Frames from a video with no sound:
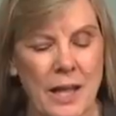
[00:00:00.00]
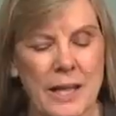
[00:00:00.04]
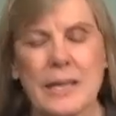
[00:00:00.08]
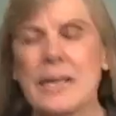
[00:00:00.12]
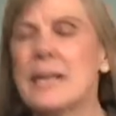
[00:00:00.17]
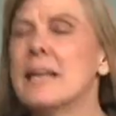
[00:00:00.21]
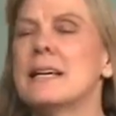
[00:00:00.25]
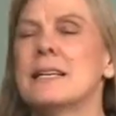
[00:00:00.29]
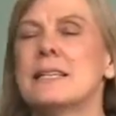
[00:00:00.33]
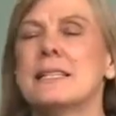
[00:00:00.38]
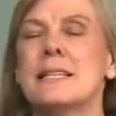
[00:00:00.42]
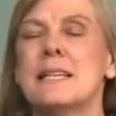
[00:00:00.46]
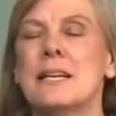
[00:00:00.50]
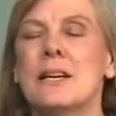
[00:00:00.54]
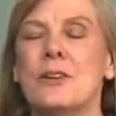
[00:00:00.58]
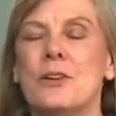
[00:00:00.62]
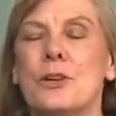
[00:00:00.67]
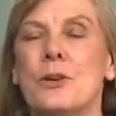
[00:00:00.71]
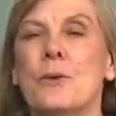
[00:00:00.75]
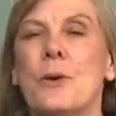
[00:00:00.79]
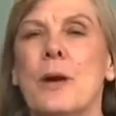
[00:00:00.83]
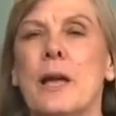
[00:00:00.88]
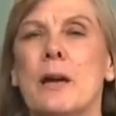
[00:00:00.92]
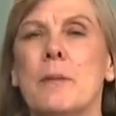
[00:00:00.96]
I can't tell
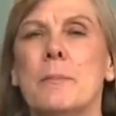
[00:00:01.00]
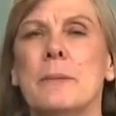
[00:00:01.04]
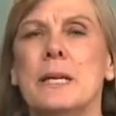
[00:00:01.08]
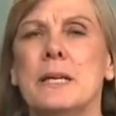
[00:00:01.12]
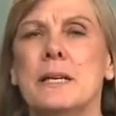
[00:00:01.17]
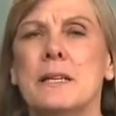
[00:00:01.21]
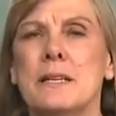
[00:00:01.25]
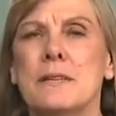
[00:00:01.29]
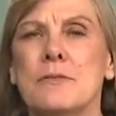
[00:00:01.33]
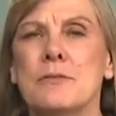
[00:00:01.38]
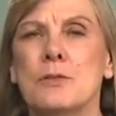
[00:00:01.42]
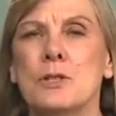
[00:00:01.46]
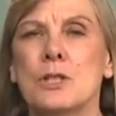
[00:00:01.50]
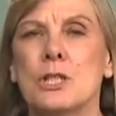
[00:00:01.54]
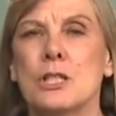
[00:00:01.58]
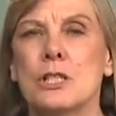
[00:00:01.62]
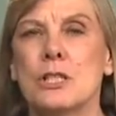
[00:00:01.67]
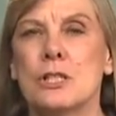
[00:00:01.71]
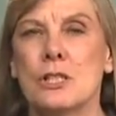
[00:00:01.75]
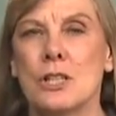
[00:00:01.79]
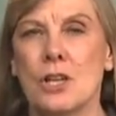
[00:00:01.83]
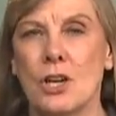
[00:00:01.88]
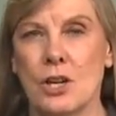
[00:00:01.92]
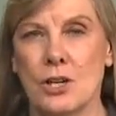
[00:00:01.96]
you how many different
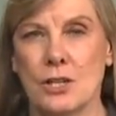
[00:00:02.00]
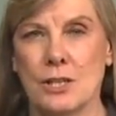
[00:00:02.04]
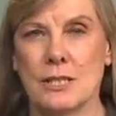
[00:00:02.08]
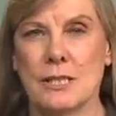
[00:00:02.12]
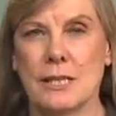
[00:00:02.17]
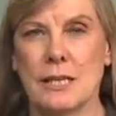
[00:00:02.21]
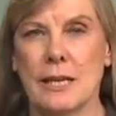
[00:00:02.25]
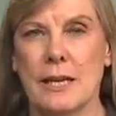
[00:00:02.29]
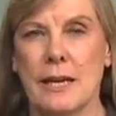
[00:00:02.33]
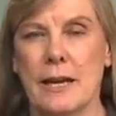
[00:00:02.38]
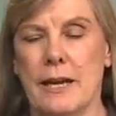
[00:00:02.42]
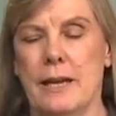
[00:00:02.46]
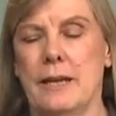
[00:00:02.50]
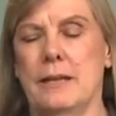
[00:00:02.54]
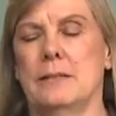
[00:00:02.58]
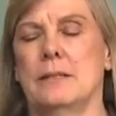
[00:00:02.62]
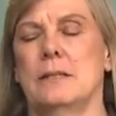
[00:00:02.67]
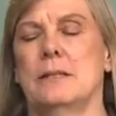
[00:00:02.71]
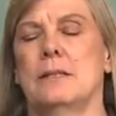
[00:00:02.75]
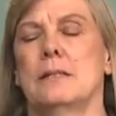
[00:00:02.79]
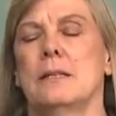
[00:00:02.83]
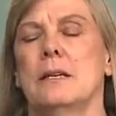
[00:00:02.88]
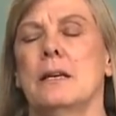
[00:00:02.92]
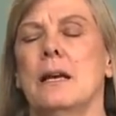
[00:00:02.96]
saws he
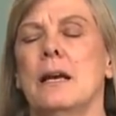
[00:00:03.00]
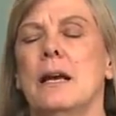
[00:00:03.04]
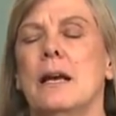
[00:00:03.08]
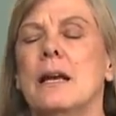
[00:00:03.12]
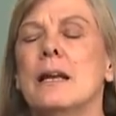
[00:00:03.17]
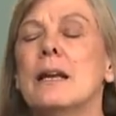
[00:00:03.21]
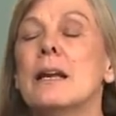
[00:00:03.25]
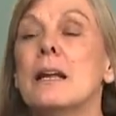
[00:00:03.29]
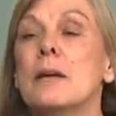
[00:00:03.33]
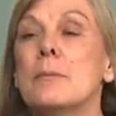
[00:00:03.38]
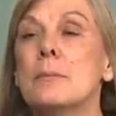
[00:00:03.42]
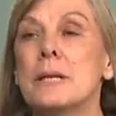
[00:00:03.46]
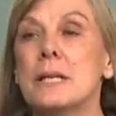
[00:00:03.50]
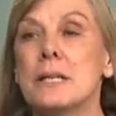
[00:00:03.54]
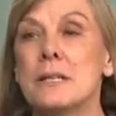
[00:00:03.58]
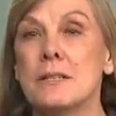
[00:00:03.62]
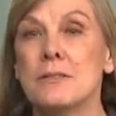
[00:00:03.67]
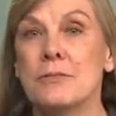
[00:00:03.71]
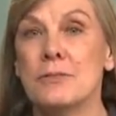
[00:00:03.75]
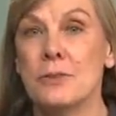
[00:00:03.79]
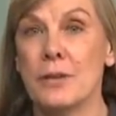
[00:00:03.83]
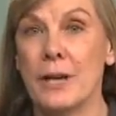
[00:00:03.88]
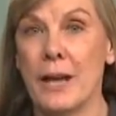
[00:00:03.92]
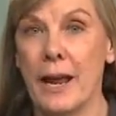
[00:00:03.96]
has and how many
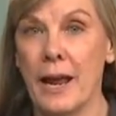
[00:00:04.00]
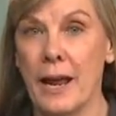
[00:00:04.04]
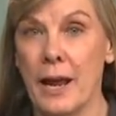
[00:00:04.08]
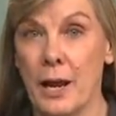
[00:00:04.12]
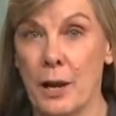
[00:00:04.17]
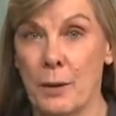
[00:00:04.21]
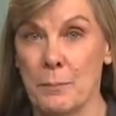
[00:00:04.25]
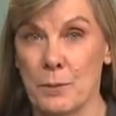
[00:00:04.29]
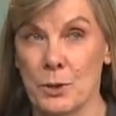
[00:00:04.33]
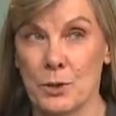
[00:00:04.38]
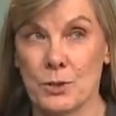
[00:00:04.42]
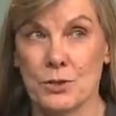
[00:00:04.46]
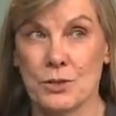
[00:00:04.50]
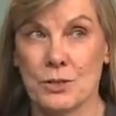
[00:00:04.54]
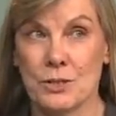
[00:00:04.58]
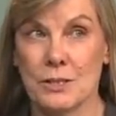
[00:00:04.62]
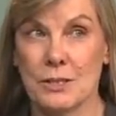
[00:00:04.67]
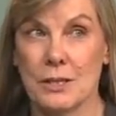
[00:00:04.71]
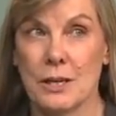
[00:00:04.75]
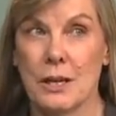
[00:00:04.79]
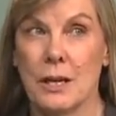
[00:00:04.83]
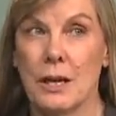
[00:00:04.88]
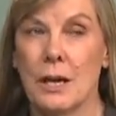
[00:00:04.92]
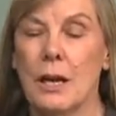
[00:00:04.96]
different hammers.
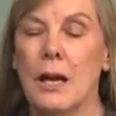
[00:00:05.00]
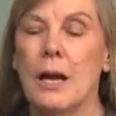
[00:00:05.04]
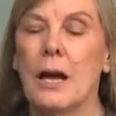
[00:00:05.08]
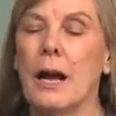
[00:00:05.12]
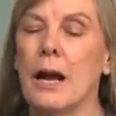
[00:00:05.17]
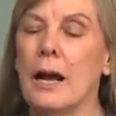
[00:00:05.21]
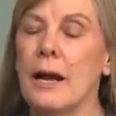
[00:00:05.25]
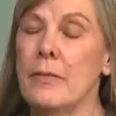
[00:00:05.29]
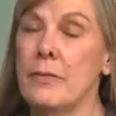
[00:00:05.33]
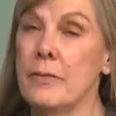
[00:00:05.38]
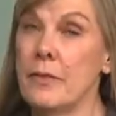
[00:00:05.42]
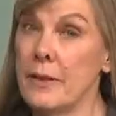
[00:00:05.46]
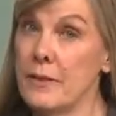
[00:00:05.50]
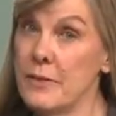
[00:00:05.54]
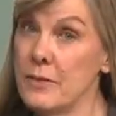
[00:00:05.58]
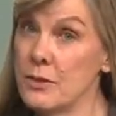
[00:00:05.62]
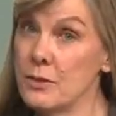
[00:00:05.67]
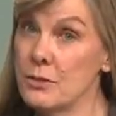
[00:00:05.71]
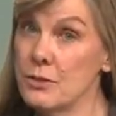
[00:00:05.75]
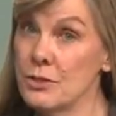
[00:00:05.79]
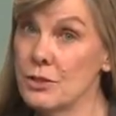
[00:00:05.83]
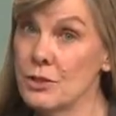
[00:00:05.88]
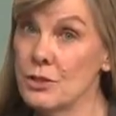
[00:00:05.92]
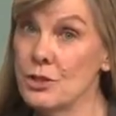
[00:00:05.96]
And then
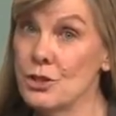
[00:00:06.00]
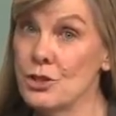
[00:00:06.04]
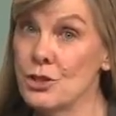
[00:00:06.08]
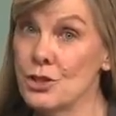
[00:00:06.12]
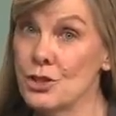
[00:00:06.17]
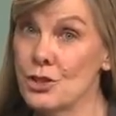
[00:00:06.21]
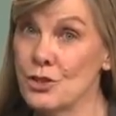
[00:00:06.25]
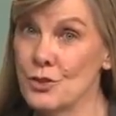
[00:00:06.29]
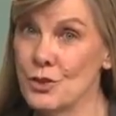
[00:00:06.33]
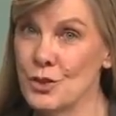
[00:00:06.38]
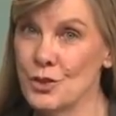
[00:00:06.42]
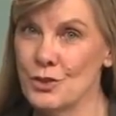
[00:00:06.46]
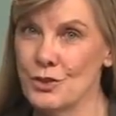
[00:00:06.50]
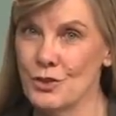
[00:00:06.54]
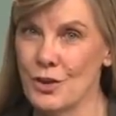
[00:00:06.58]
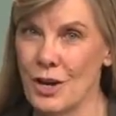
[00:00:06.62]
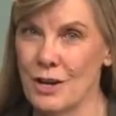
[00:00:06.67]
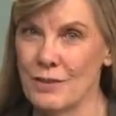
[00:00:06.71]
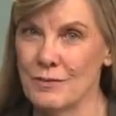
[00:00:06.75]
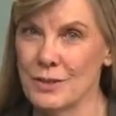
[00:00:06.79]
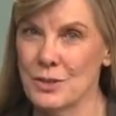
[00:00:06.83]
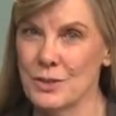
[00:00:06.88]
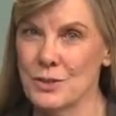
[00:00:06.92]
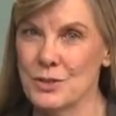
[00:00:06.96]
there's the
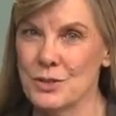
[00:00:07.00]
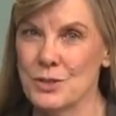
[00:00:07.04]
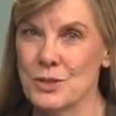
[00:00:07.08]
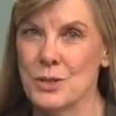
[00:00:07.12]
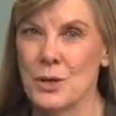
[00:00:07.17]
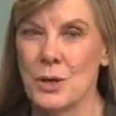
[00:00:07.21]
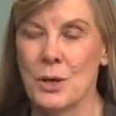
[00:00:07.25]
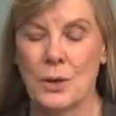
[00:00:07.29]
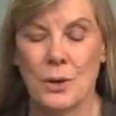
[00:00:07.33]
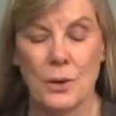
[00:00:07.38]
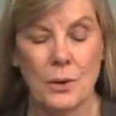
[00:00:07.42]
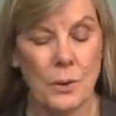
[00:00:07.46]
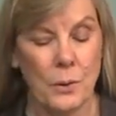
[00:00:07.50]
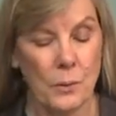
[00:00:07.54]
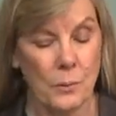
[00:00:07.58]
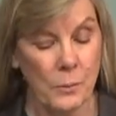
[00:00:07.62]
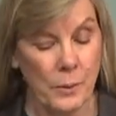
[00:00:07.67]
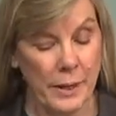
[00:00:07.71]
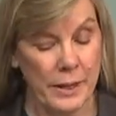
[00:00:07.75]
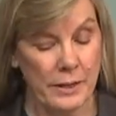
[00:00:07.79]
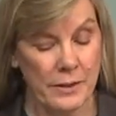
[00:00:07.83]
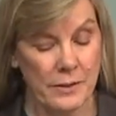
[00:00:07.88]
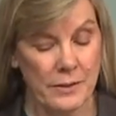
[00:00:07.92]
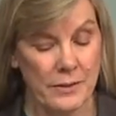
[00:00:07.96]
screwdrivers.
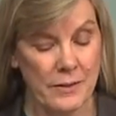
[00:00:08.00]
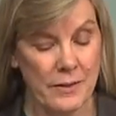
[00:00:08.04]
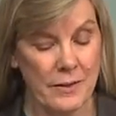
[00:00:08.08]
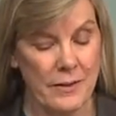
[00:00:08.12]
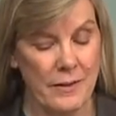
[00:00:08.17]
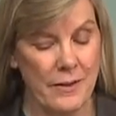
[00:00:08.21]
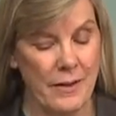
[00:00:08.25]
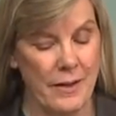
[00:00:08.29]
Well,